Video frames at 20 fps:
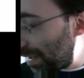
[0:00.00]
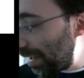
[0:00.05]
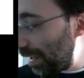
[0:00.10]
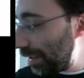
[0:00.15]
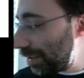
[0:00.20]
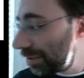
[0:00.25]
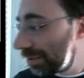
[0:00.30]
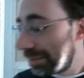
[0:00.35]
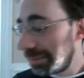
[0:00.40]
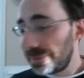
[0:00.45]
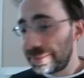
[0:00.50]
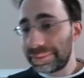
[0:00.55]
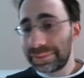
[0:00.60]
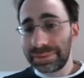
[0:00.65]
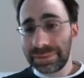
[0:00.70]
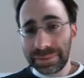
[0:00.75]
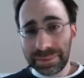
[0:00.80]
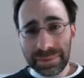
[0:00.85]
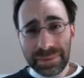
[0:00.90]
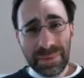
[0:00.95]
h.
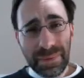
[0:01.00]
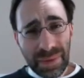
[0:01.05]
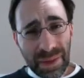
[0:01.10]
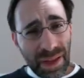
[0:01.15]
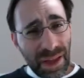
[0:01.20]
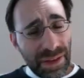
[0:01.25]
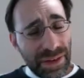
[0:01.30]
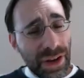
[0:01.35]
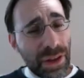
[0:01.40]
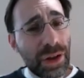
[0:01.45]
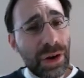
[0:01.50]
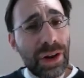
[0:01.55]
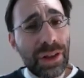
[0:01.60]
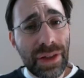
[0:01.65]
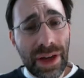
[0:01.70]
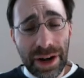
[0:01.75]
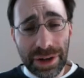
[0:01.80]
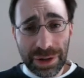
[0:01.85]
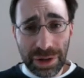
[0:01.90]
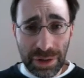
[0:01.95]
Now there are a
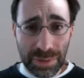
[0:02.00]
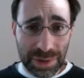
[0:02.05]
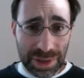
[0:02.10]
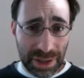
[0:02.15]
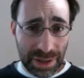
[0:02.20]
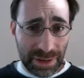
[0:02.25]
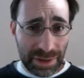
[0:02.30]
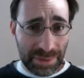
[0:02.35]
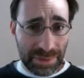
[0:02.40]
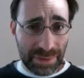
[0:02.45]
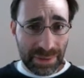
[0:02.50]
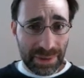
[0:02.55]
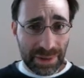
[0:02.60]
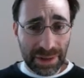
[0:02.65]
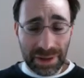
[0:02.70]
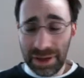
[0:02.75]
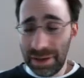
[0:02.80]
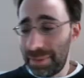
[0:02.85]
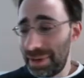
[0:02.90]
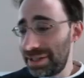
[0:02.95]
lot of terms here.
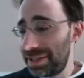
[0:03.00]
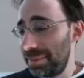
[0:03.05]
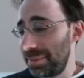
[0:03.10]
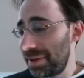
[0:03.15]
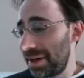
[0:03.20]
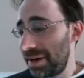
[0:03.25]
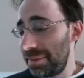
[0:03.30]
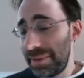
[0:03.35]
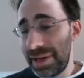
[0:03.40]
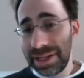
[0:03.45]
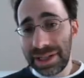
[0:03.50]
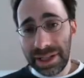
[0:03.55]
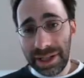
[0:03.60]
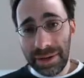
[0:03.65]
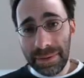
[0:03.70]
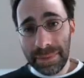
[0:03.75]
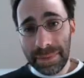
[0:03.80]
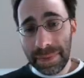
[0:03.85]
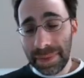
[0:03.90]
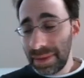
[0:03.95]
It might seem kind of
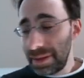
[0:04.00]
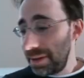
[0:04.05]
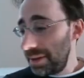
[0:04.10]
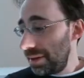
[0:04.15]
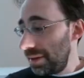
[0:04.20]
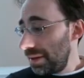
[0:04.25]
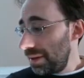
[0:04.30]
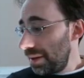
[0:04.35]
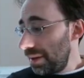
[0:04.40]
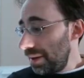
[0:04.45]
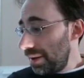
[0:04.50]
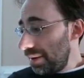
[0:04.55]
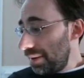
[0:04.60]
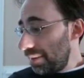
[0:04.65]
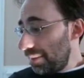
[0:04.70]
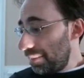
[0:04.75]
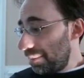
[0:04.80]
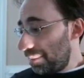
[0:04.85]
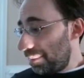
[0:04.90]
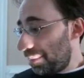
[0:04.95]
messy,
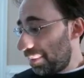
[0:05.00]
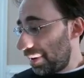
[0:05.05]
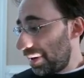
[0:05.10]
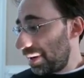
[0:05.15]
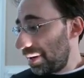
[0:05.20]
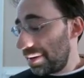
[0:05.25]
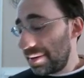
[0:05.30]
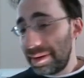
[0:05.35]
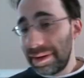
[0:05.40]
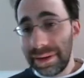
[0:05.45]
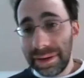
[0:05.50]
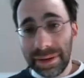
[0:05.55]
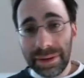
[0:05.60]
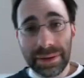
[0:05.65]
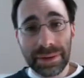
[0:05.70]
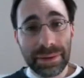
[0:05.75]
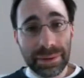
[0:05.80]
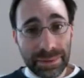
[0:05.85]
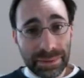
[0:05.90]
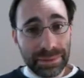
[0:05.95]
but
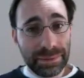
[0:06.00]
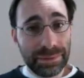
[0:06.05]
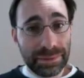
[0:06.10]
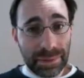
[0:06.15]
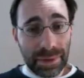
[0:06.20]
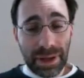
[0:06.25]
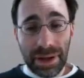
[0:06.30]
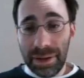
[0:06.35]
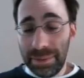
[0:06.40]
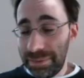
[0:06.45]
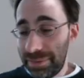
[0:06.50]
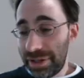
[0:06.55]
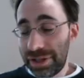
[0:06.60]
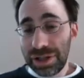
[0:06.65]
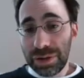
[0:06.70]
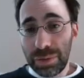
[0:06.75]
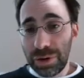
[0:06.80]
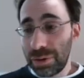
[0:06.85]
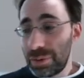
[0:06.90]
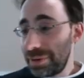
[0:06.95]
let's
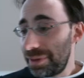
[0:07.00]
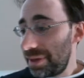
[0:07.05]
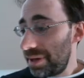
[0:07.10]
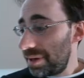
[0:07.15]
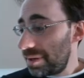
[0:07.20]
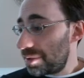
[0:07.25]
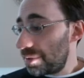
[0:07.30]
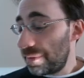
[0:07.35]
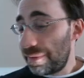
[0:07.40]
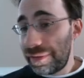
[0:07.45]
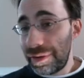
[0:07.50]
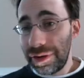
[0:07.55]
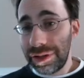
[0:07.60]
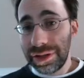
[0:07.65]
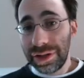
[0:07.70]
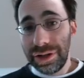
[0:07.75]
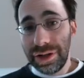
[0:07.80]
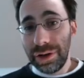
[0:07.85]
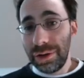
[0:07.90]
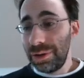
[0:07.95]
just work with it. So
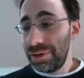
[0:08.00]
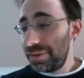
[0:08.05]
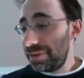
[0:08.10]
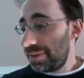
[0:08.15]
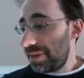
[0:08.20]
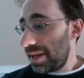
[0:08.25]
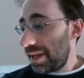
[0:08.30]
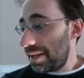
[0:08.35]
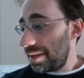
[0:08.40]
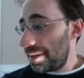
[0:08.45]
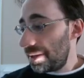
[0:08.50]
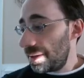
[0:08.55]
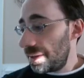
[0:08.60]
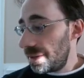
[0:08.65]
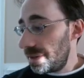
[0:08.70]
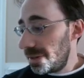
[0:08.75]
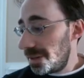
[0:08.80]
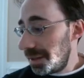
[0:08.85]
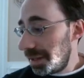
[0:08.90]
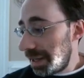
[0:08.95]
first note that
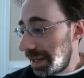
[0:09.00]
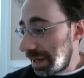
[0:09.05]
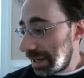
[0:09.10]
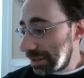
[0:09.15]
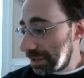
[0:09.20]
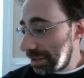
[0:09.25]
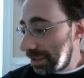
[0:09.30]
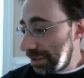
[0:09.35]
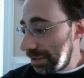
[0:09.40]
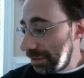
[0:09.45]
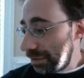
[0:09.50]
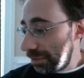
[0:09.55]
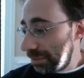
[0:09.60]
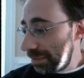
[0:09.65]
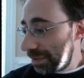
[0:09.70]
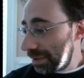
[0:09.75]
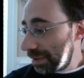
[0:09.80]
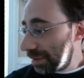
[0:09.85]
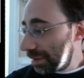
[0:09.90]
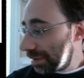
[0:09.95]
the x
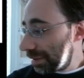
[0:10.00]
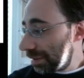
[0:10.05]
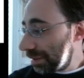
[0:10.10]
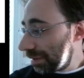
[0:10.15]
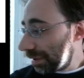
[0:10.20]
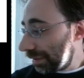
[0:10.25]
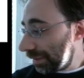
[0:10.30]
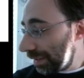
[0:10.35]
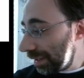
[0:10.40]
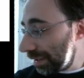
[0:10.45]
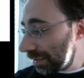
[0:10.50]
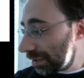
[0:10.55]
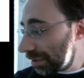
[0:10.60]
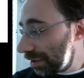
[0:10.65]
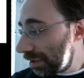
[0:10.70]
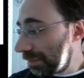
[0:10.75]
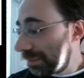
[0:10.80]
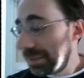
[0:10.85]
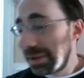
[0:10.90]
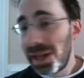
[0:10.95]
cubed, the leading
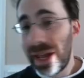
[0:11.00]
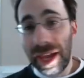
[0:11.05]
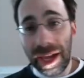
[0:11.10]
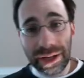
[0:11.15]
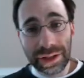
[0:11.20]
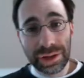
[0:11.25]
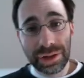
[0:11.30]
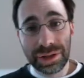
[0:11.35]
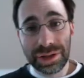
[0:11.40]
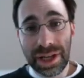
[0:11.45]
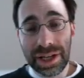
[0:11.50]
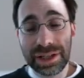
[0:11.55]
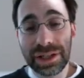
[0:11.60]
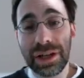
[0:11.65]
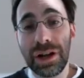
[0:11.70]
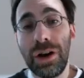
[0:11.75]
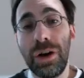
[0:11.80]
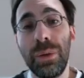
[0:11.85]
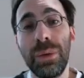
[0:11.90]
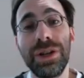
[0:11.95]
term, cancels as it
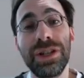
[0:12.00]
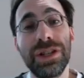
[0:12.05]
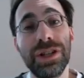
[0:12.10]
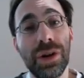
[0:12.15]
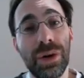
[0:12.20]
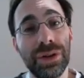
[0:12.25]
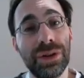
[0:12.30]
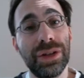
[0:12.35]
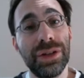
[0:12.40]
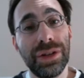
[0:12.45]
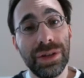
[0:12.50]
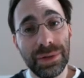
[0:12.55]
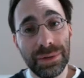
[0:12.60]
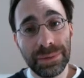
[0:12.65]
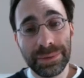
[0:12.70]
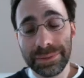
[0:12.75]
always is going to do.